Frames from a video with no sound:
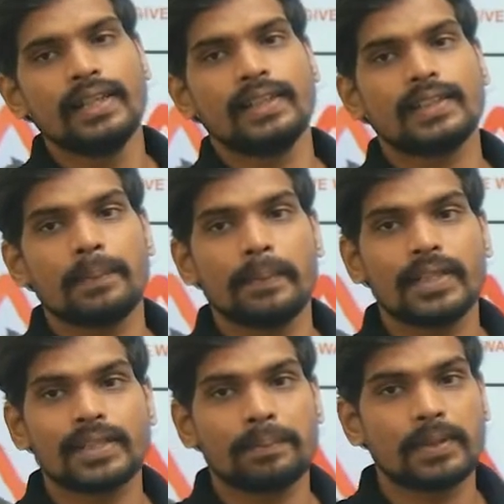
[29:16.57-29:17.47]
This
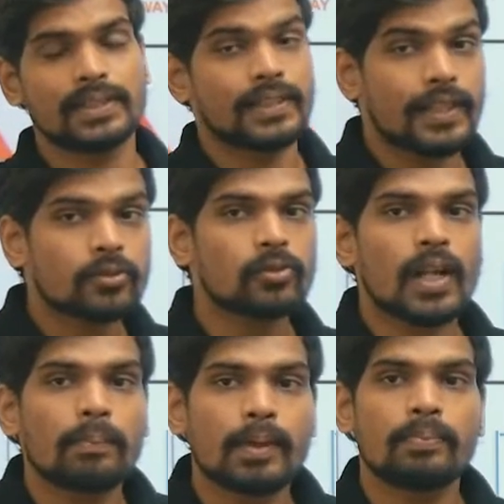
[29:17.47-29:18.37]
symbol is represented so
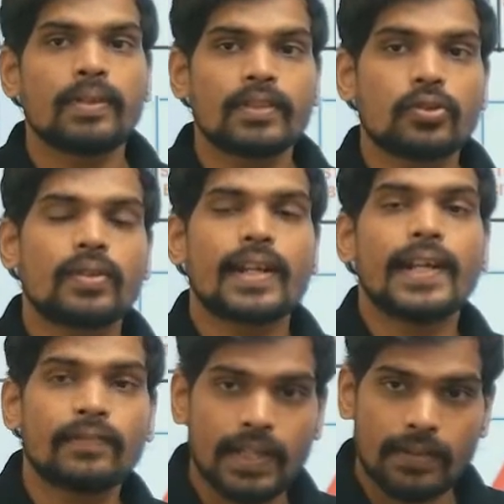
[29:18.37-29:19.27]
that people should
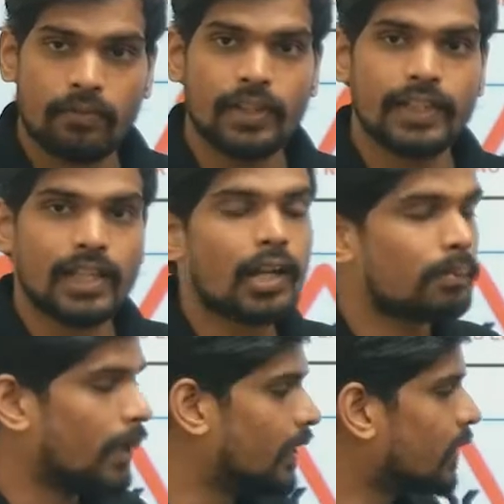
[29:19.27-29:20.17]
drive carefully in
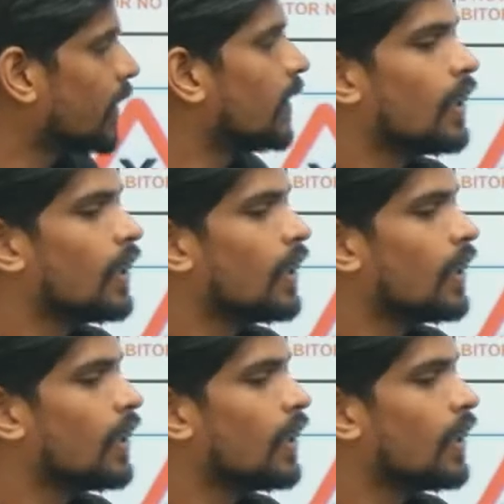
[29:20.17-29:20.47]
that place,